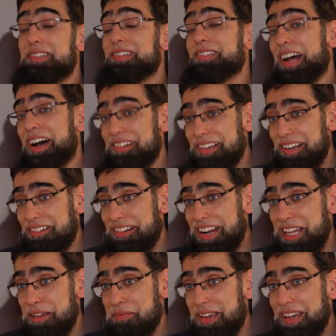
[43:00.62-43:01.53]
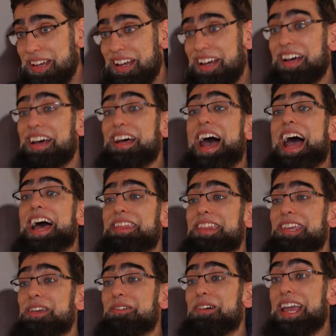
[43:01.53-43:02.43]
Saudi Arabia and
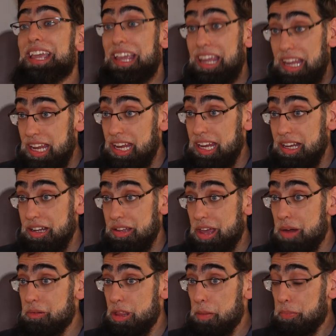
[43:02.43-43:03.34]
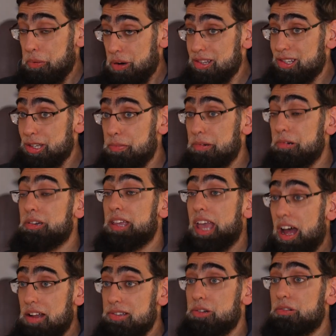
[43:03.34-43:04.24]
the UAE. They were the principal
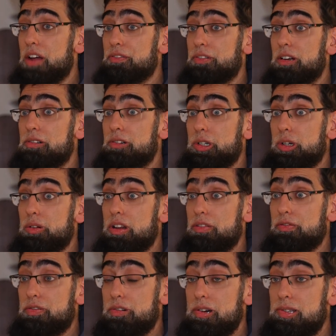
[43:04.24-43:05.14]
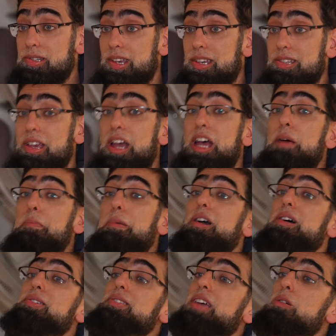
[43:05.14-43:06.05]
counter-revolutionary forces
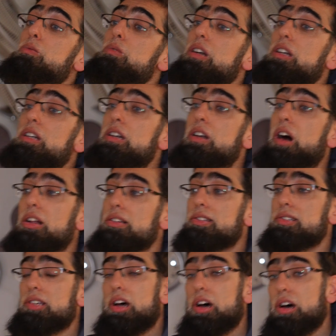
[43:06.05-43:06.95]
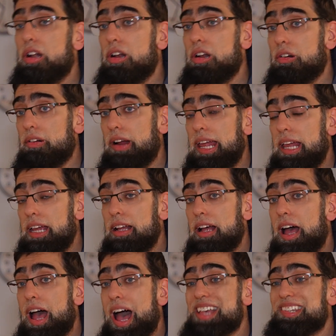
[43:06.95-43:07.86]
because they would not tolerate
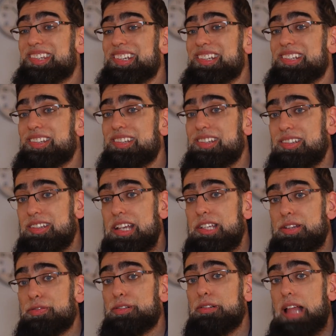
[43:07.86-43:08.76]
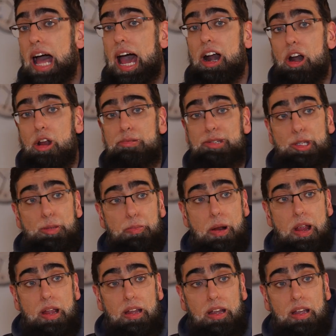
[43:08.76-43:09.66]
a successful Arab
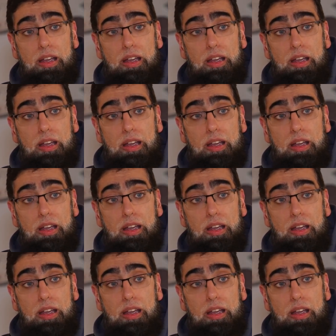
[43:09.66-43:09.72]
Spring.